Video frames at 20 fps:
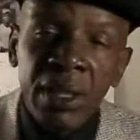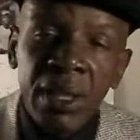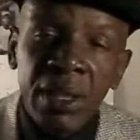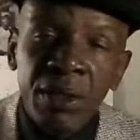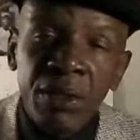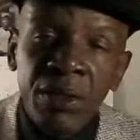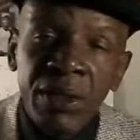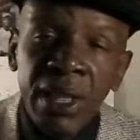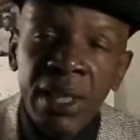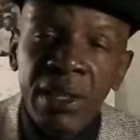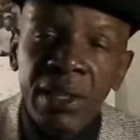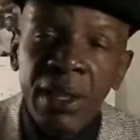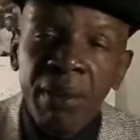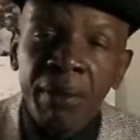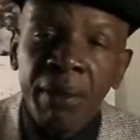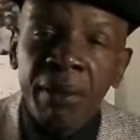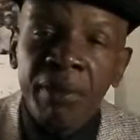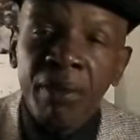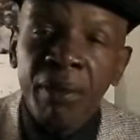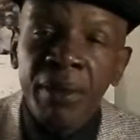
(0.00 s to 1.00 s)
you will take
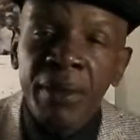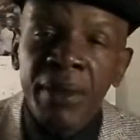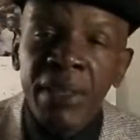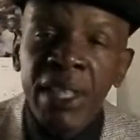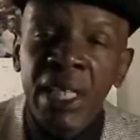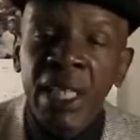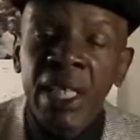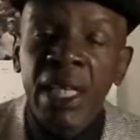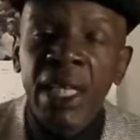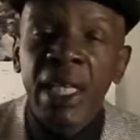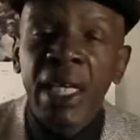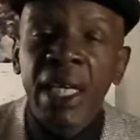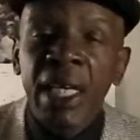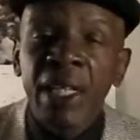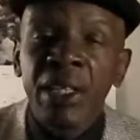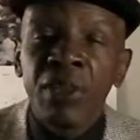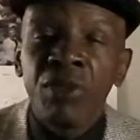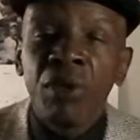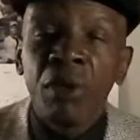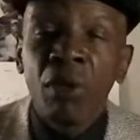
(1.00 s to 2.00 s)
something from this,
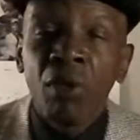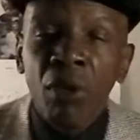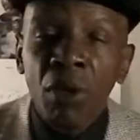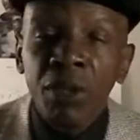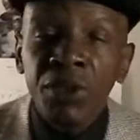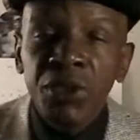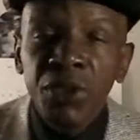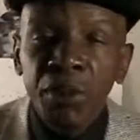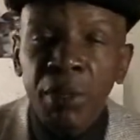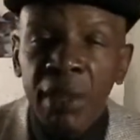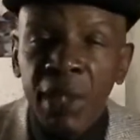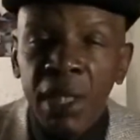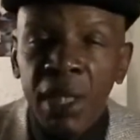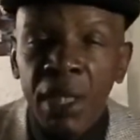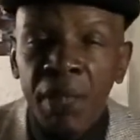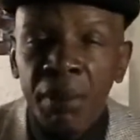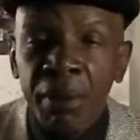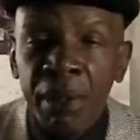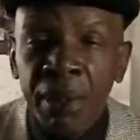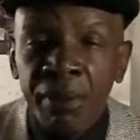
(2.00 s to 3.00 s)
and you will want to
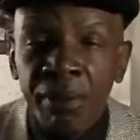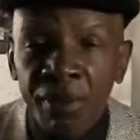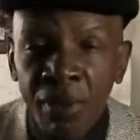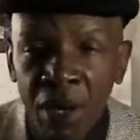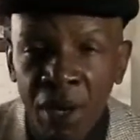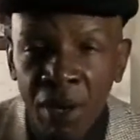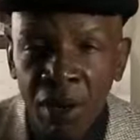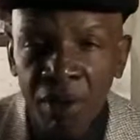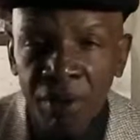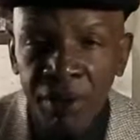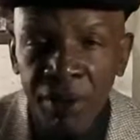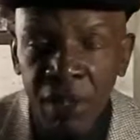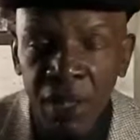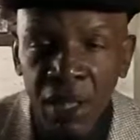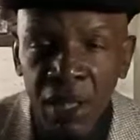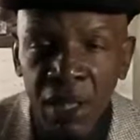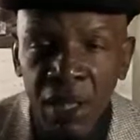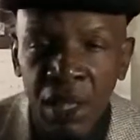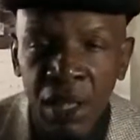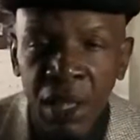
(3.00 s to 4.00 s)
become involved.
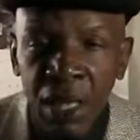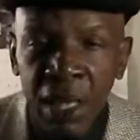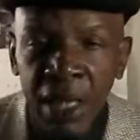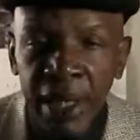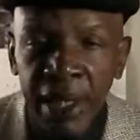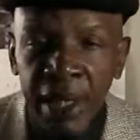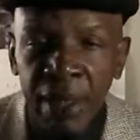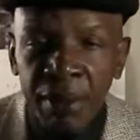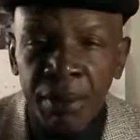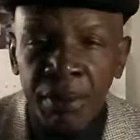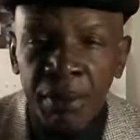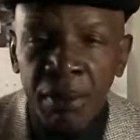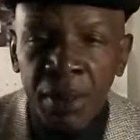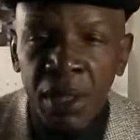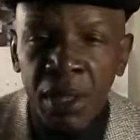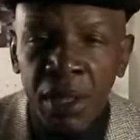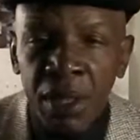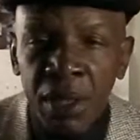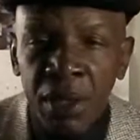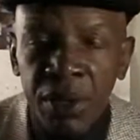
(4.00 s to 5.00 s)
I am
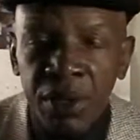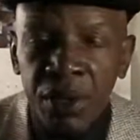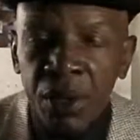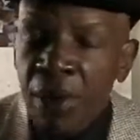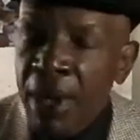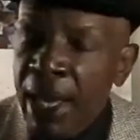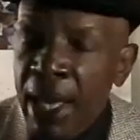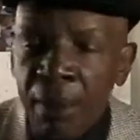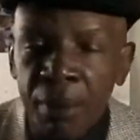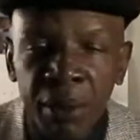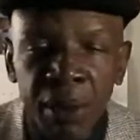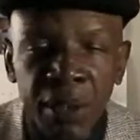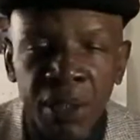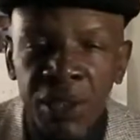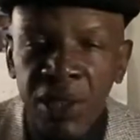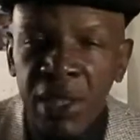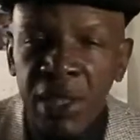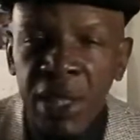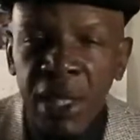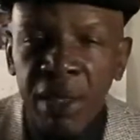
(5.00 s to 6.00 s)
so happy to
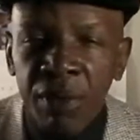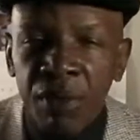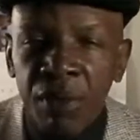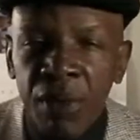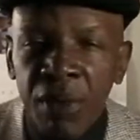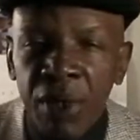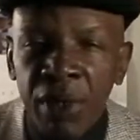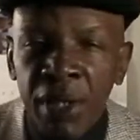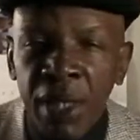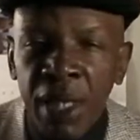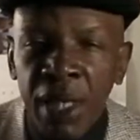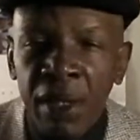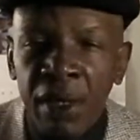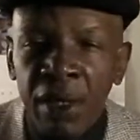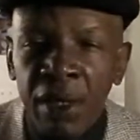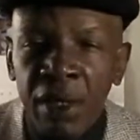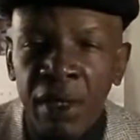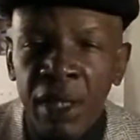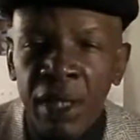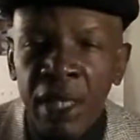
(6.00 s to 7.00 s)
see that we are
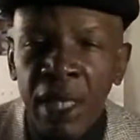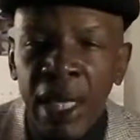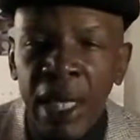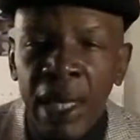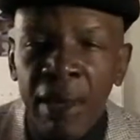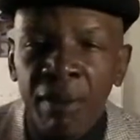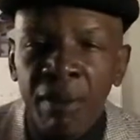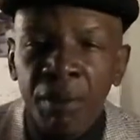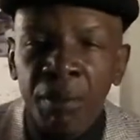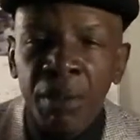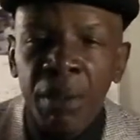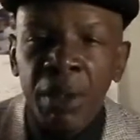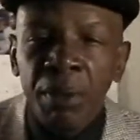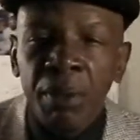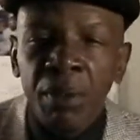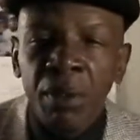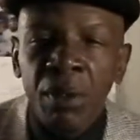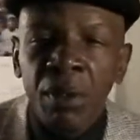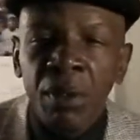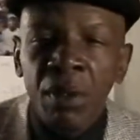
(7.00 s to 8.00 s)
now having
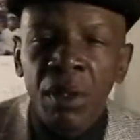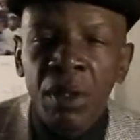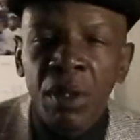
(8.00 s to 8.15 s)
people